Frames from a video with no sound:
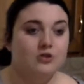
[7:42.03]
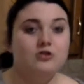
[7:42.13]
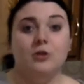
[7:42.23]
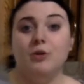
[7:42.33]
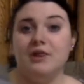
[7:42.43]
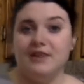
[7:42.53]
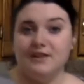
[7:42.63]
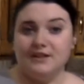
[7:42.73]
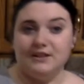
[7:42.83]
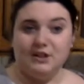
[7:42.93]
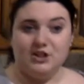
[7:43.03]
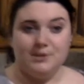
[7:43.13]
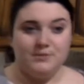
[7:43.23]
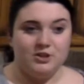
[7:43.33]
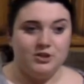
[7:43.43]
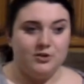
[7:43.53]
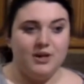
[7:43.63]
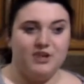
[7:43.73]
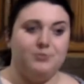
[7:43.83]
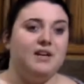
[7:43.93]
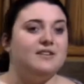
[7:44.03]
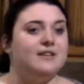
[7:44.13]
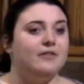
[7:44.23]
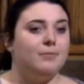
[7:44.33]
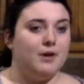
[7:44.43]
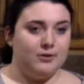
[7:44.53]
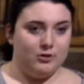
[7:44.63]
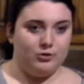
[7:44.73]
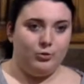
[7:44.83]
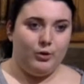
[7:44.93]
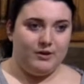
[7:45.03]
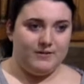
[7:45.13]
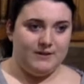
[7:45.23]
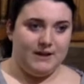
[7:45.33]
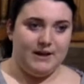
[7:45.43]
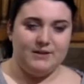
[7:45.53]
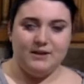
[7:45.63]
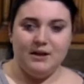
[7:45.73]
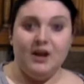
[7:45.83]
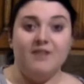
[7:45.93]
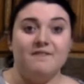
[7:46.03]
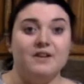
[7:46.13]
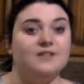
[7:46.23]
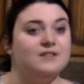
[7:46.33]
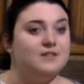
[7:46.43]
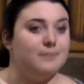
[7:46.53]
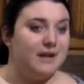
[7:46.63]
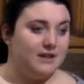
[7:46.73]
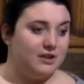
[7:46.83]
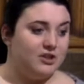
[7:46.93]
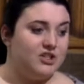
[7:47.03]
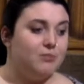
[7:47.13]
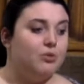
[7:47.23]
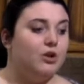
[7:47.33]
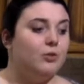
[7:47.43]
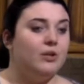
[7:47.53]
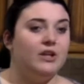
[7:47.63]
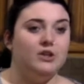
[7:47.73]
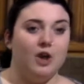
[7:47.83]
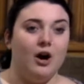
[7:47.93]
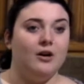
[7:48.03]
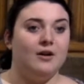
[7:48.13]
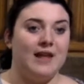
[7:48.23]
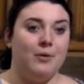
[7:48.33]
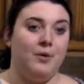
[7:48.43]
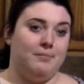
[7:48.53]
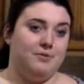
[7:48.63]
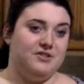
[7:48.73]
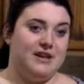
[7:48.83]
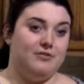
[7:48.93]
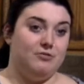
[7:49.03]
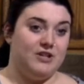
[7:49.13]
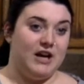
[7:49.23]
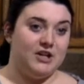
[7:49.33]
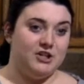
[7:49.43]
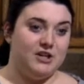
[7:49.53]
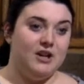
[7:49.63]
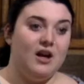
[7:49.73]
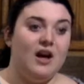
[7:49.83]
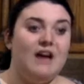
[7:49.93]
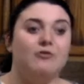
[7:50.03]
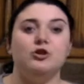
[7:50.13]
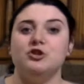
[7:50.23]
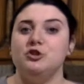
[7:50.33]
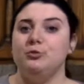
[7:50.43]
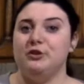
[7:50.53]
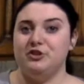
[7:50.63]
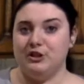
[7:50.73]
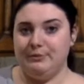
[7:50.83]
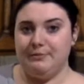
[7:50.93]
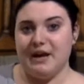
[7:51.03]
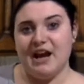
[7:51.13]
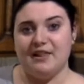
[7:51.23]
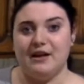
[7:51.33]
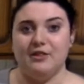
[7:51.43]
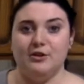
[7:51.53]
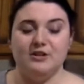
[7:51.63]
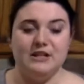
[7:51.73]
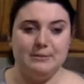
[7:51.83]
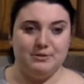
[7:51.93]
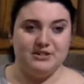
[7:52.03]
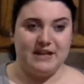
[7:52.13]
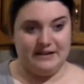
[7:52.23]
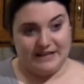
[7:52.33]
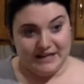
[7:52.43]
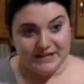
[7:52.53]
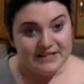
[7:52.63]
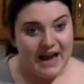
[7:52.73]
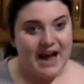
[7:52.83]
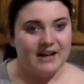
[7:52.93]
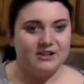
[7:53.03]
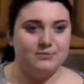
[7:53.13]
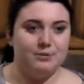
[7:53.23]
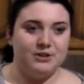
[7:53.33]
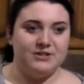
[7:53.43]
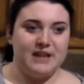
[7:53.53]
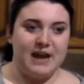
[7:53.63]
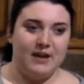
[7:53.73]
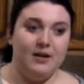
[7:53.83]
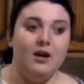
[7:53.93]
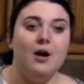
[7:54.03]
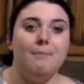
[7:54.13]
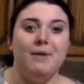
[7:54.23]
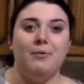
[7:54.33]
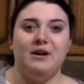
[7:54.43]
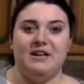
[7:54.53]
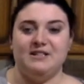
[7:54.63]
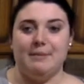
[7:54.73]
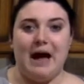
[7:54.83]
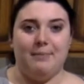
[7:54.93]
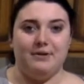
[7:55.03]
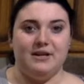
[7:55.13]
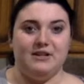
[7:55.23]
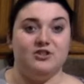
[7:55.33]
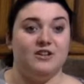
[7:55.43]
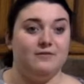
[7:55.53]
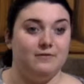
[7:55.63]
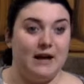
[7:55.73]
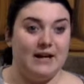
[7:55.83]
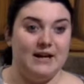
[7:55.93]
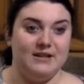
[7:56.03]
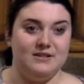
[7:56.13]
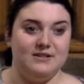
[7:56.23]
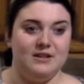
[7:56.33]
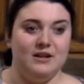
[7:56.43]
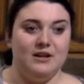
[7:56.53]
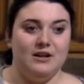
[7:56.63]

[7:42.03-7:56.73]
So one thing that dealerships are doing is because every month there's quotas to hit. For instance, my dealership, we are willing to honor that 1% reduction. Of course, you will still be paying that 13% in tax per se, but what ends up happening is on a finance,